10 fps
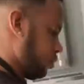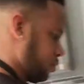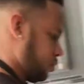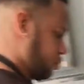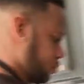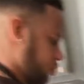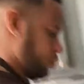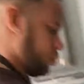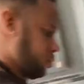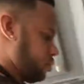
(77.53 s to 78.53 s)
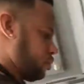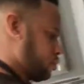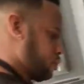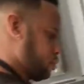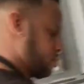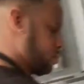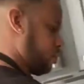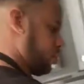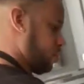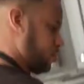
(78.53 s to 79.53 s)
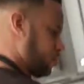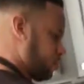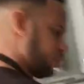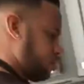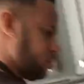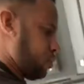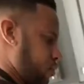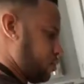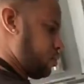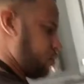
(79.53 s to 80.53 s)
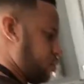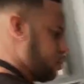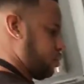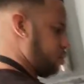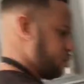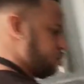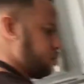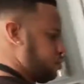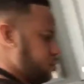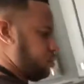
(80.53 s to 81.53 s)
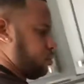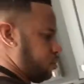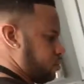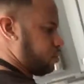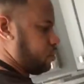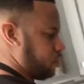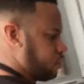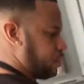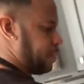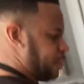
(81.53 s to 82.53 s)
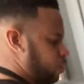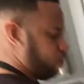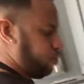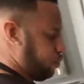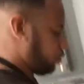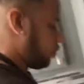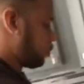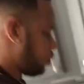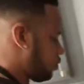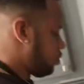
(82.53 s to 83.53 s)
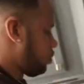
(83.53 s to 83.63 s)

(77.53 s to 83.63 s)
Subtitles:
Nate, walk them through what we did earlier and all of the spices you use and what you're doing today.